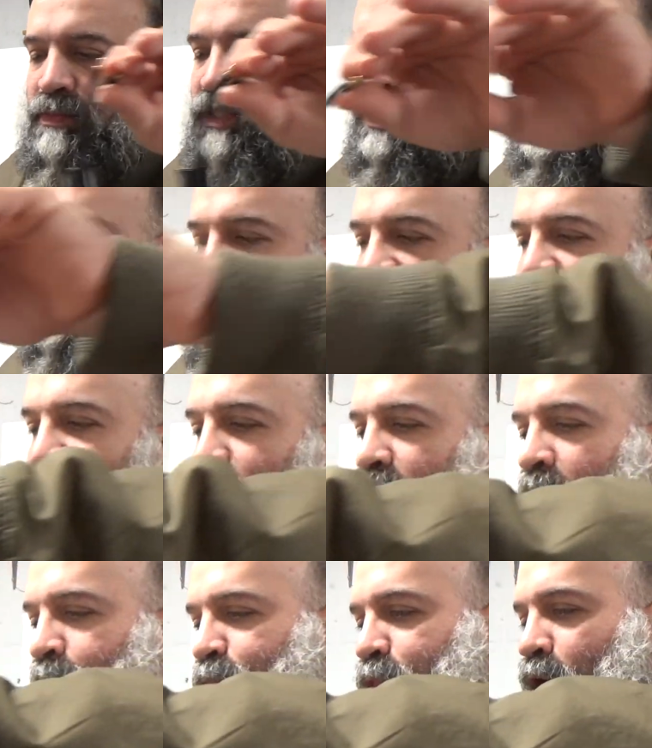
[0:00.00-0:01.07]
just said,
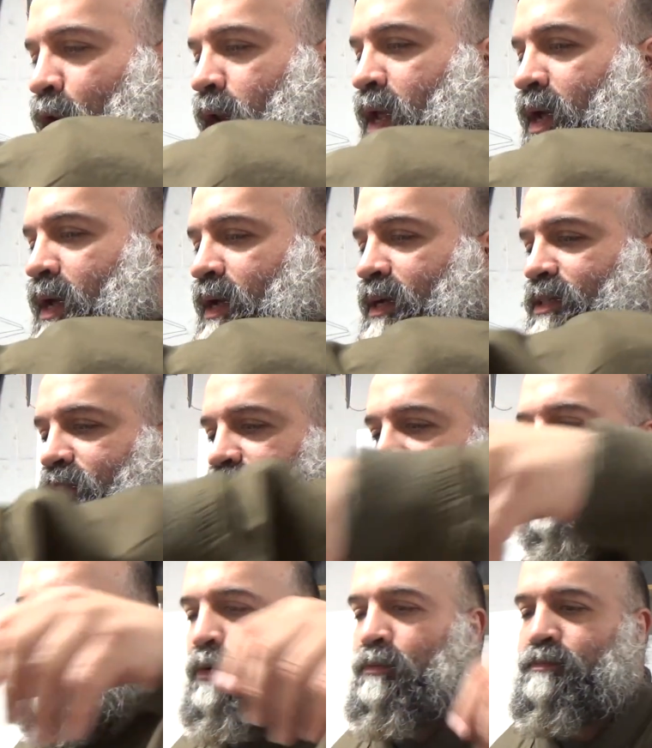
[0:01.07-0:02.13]
I'm done.
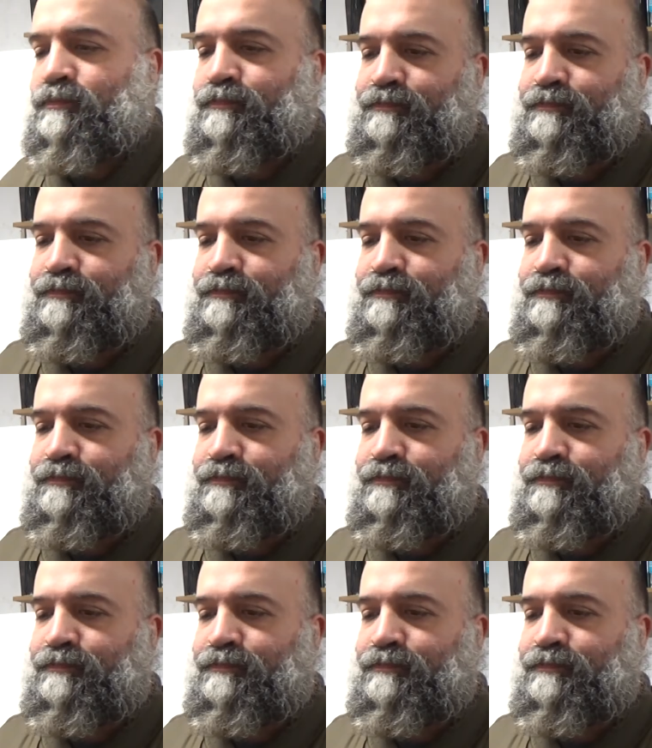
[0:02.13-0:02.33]
So,